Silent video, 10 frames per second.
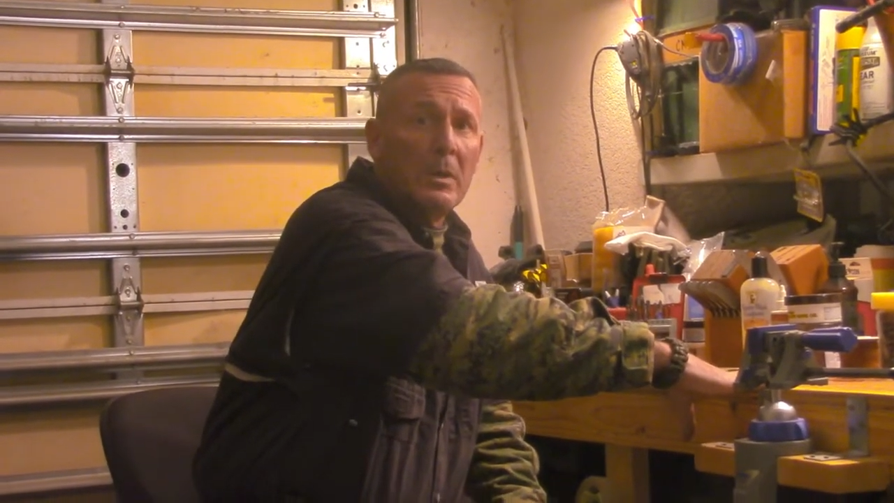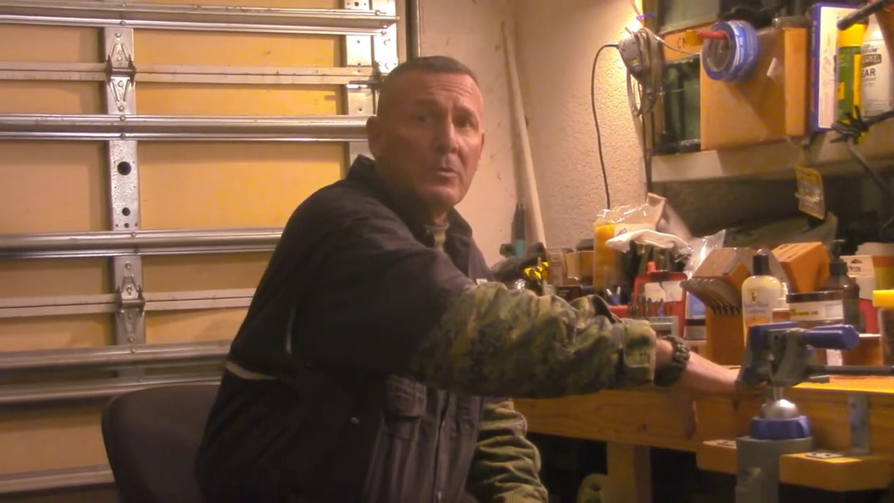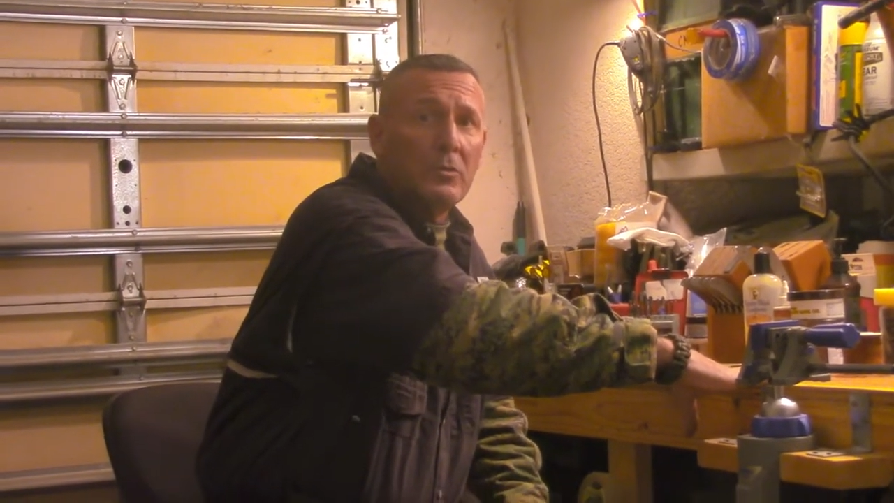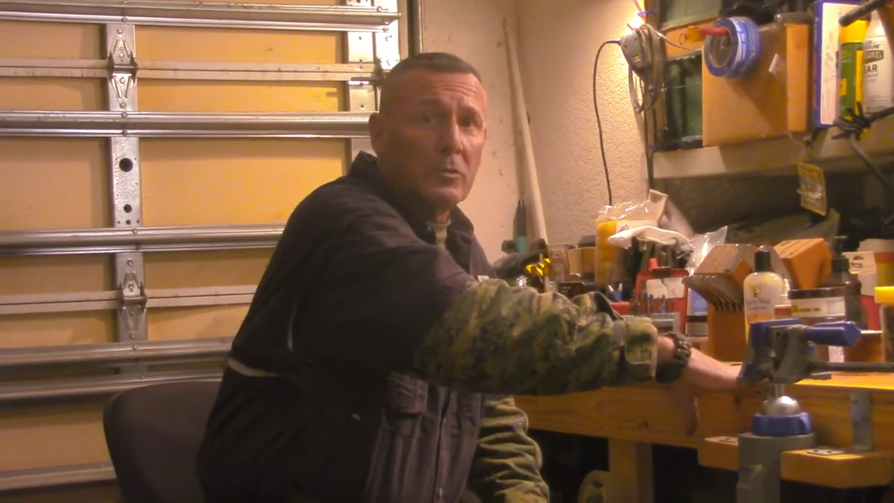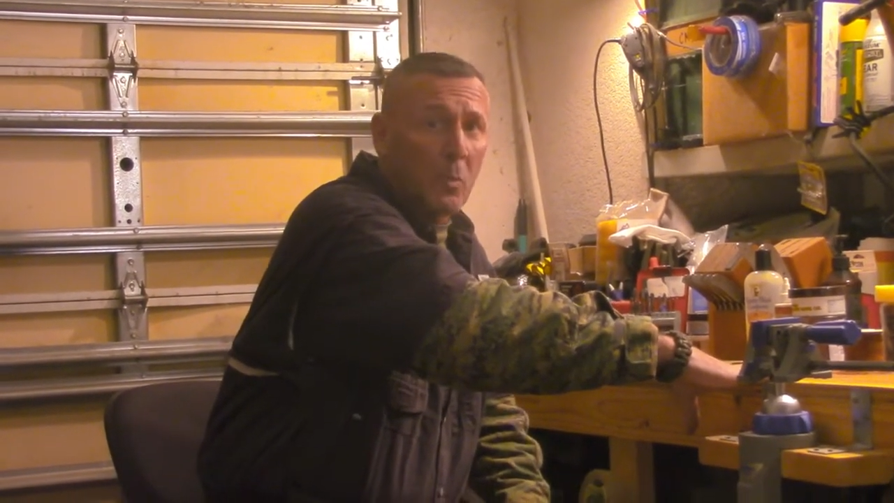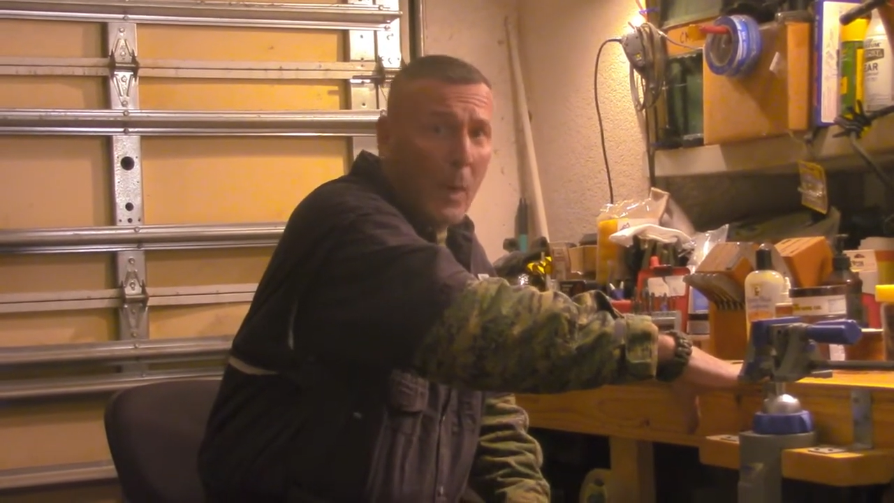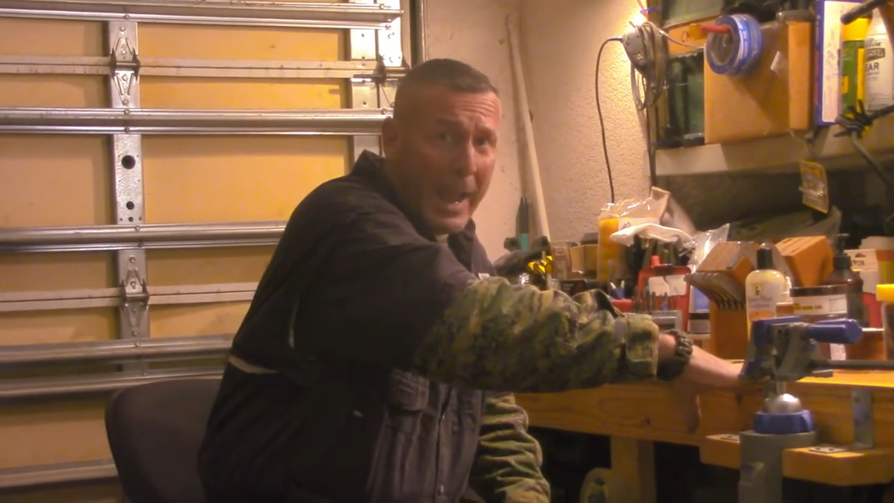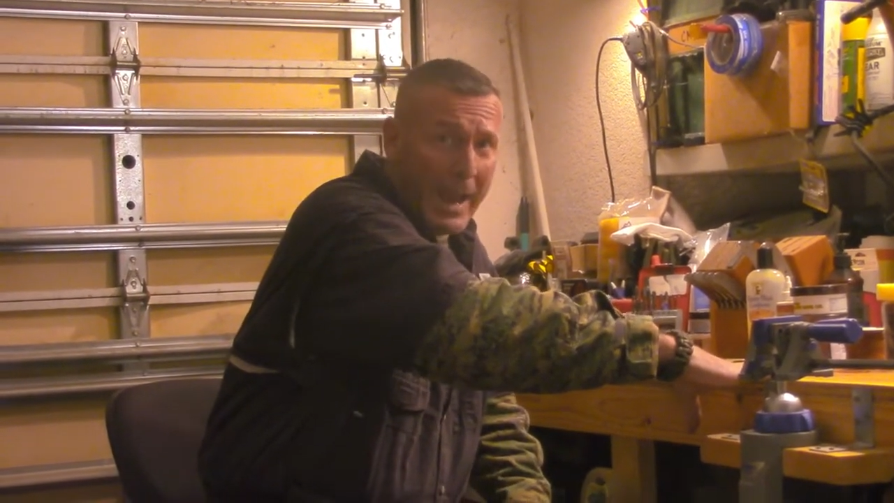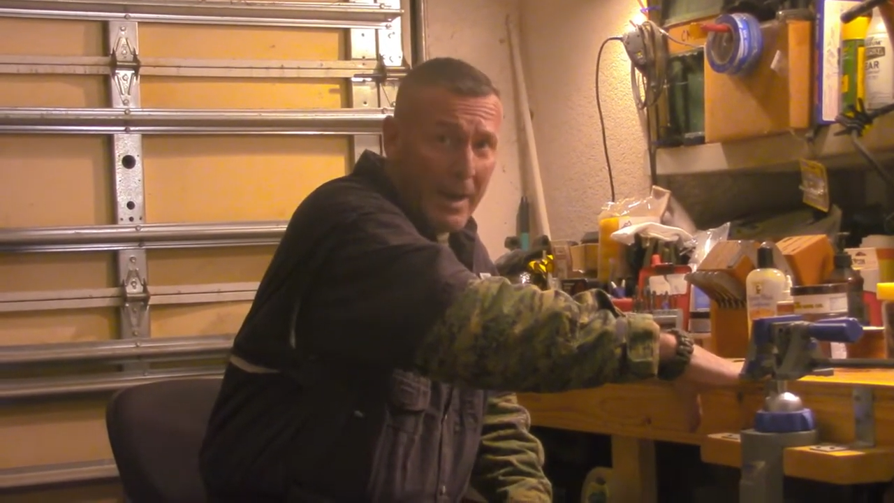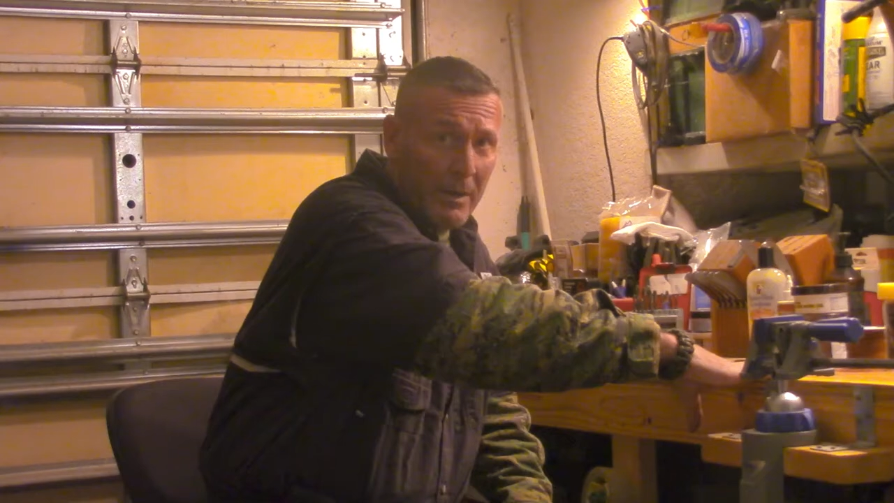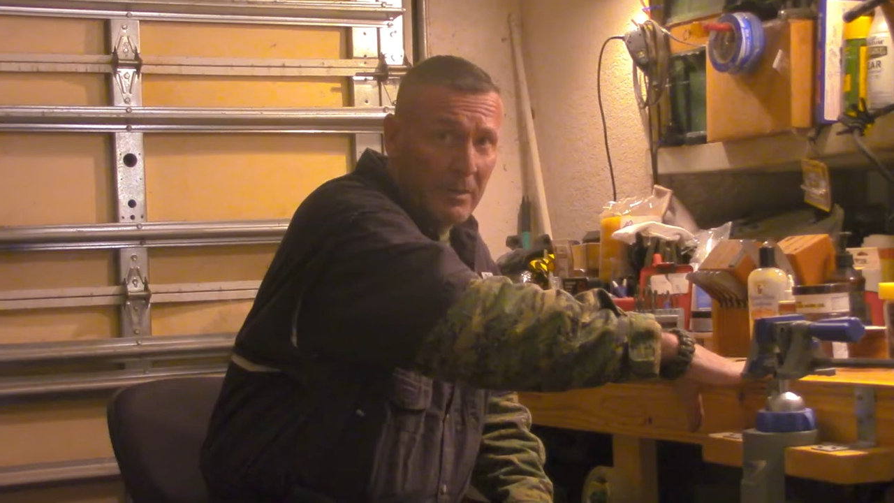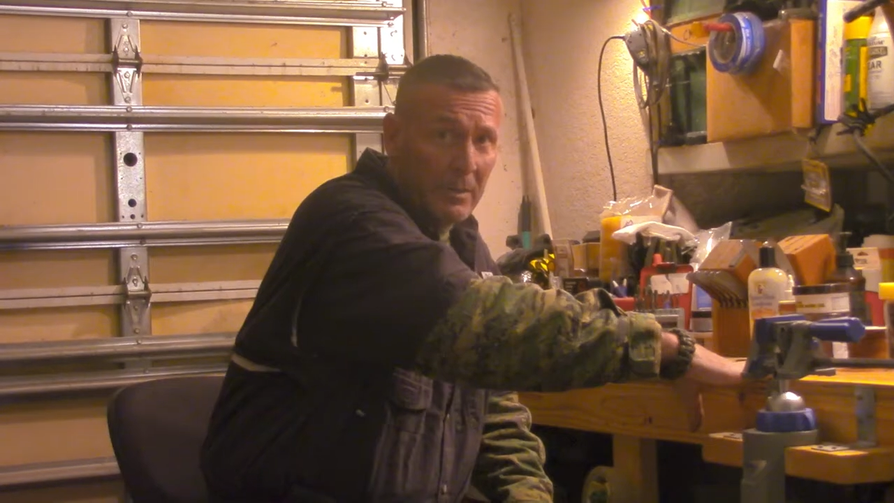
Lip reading: Square,